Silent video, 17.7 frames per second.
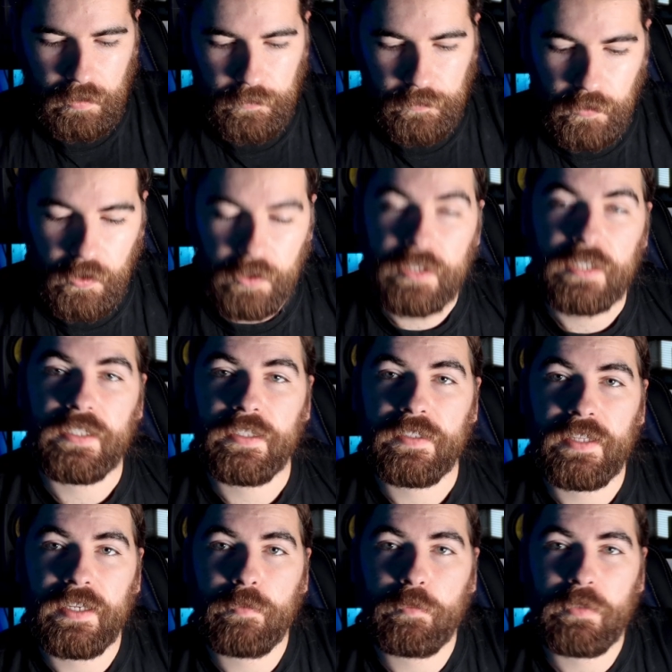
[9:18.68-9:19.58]
Finally
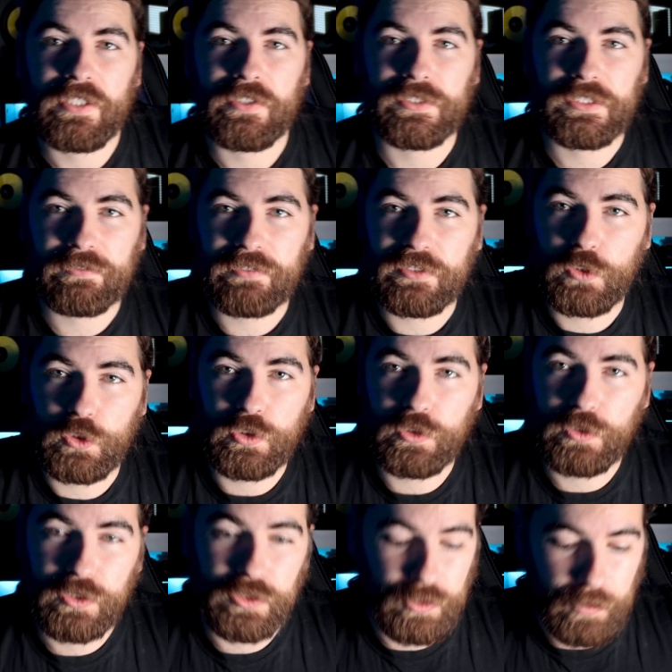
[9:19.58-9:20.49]
then, because i have
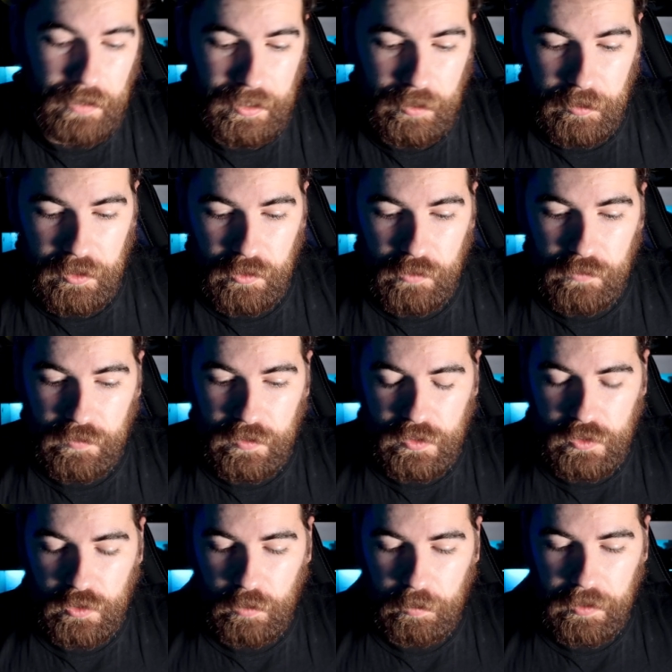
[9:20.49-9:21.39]
introduced a new element over the
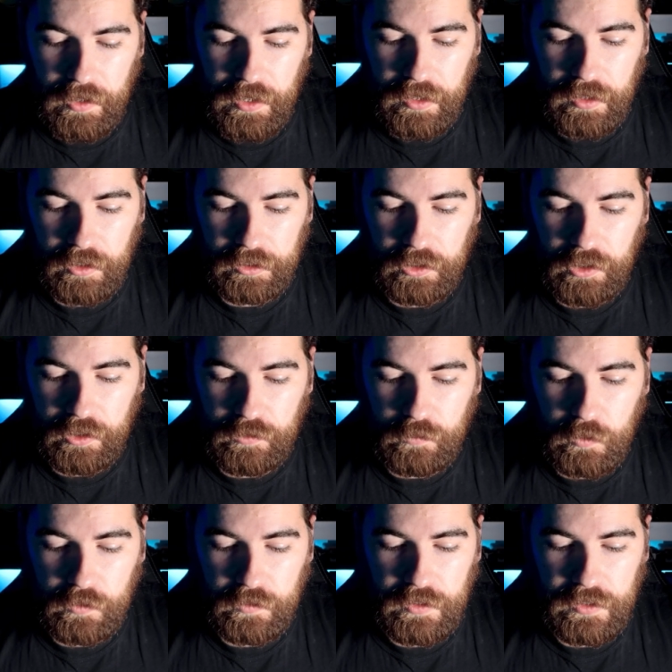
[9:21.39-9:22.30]
top here, I kind of
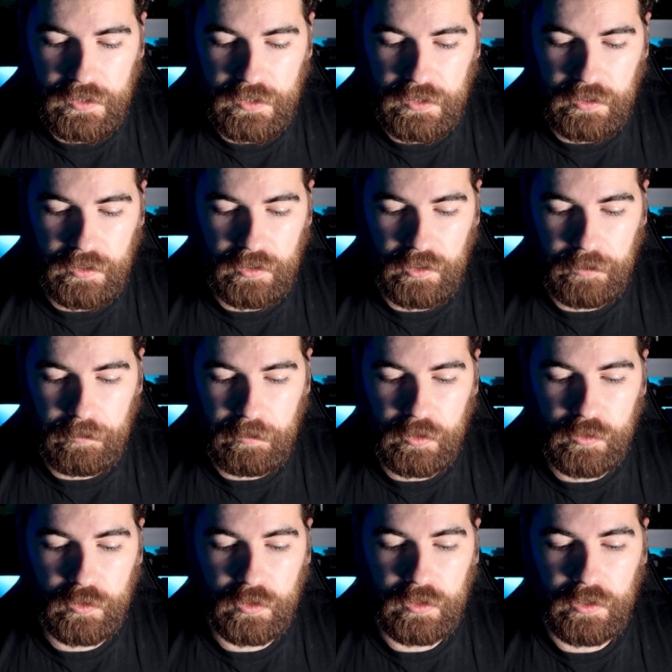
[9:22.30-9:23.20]
want this uh, like
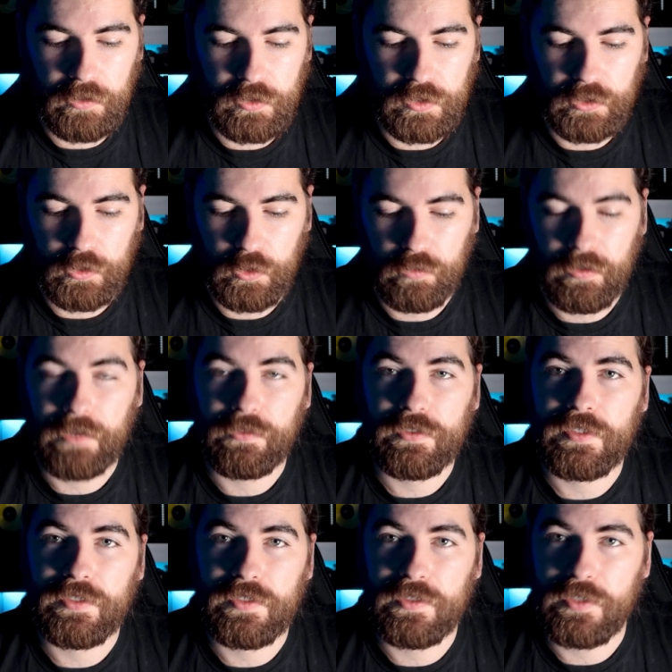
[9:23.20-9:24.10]
blue glow to go around
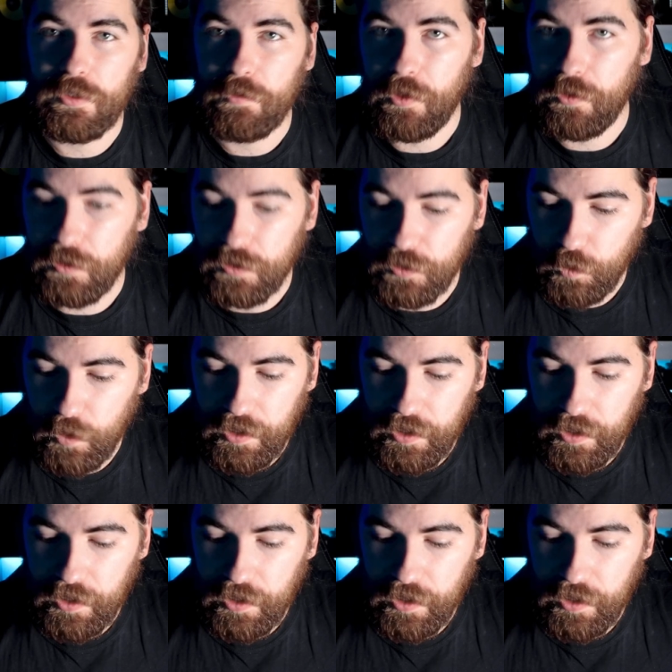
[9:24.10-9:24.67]
into the smoke as